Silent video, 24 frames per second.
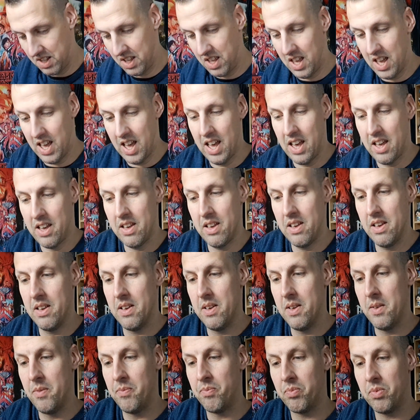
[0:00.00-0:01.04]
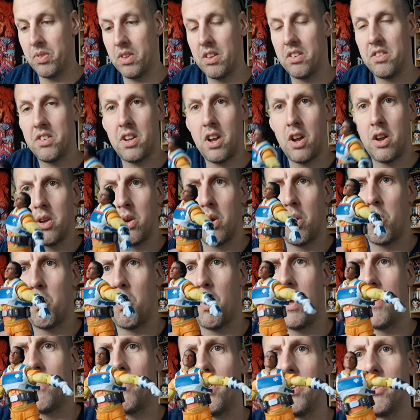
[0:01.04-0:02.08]
yeah. So
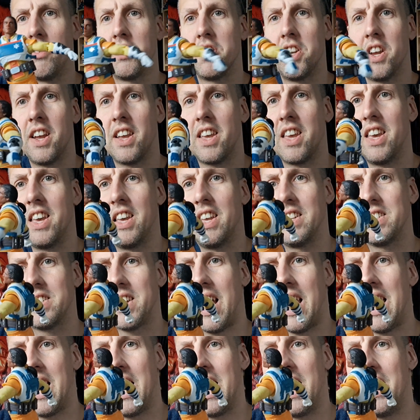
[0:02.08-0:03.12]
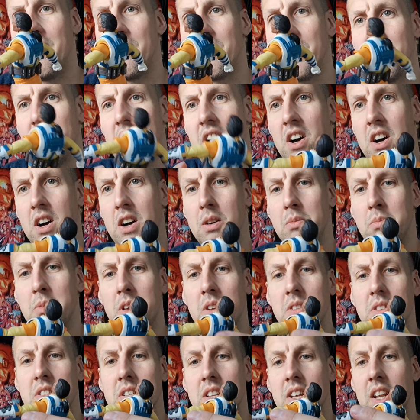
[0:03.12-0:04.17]
if you check his left arm, you
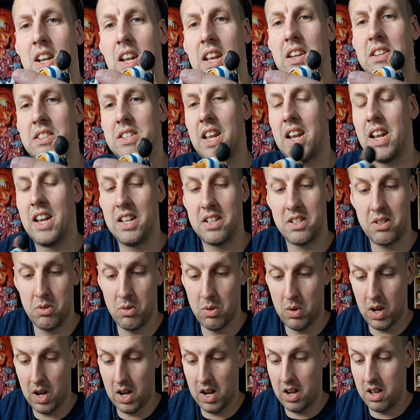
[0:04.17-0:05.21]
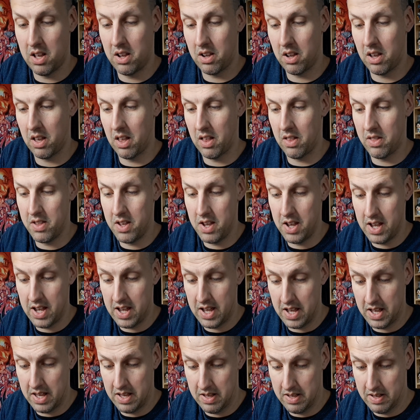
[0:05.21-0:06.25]
see there's a little lug
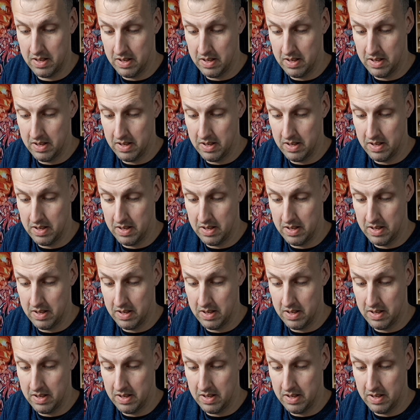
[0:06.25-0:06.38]
there.